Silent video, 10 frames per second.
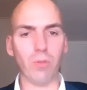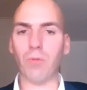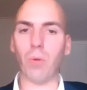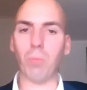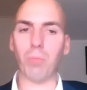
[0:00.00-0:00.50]
used
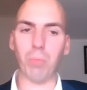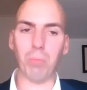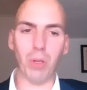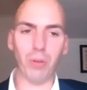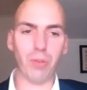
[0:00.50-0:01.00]
for
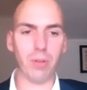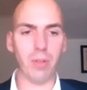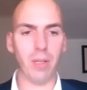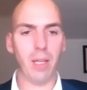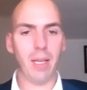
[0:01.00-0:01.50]

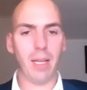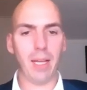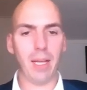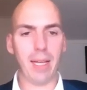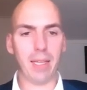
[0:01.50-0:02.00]
propulsion,
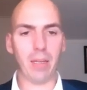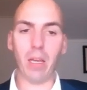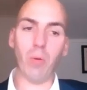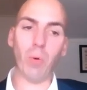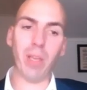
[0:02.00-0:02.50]
and
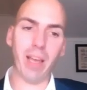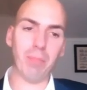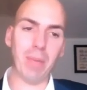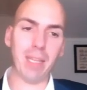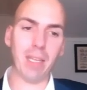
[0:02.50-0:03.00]
we
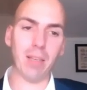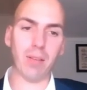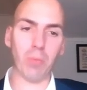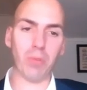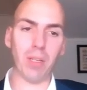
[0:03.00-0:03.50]
have made the
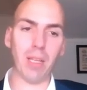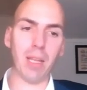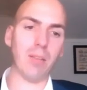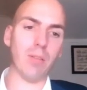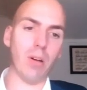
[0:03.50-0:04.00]
assumption that
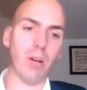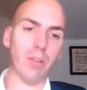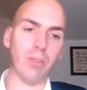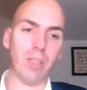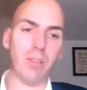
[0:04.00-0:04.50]
it's on
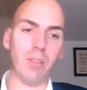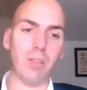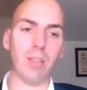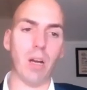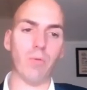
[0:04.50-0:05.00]

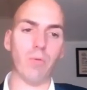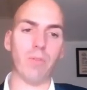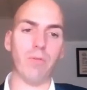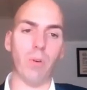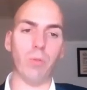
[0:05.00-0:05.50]

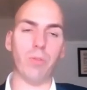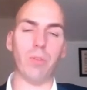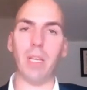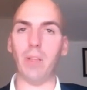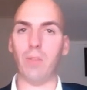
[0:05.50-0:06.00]
6600 volts
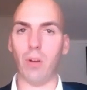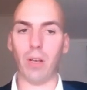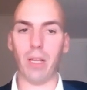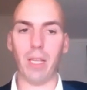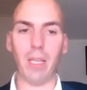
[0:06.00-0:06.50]

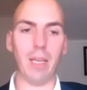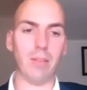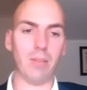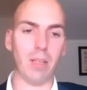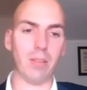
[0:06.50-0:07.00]
internally,
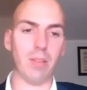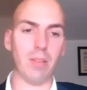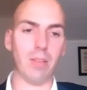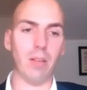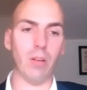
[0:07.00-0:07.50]

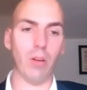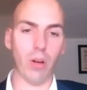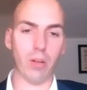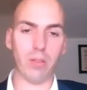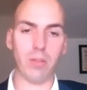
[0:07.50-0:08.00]
60
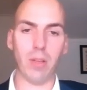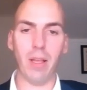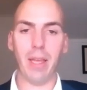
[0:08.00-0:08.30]
hertz,